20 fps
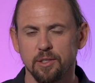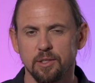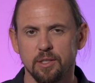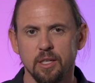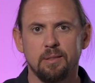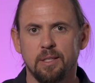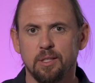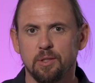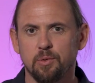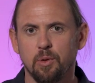
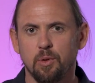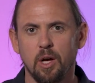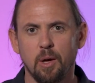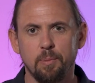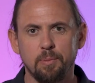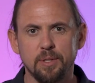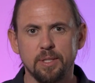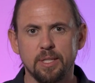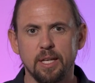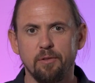This will help
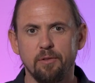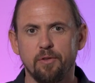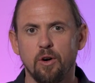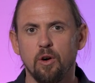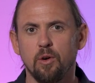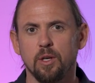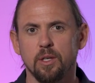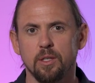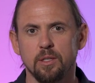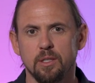you stay
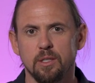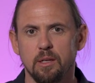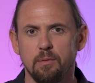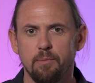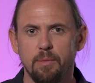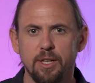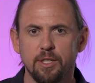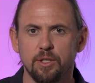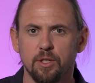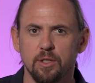focused and
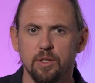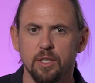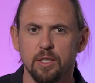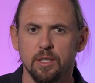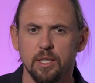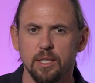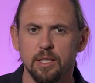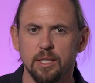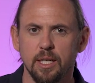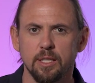measure the
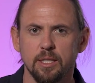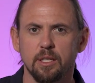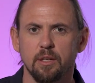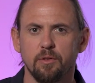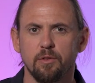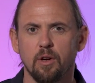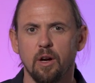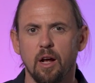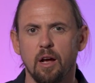success of your